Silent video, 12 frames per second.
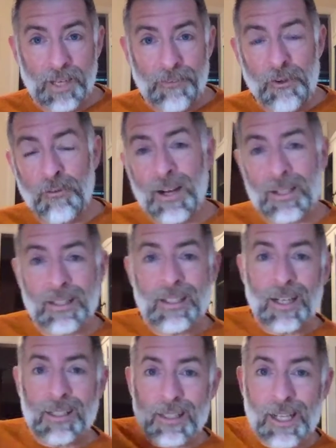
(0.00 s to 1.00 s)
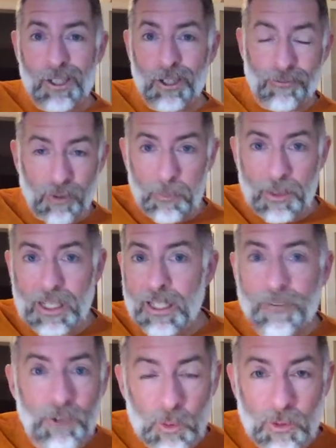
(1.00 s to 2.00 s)
If you've got a letter from the
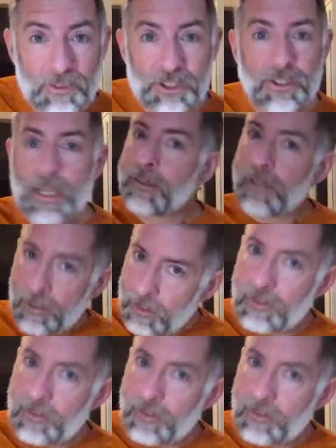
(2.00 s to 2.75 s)
governor of the state saying,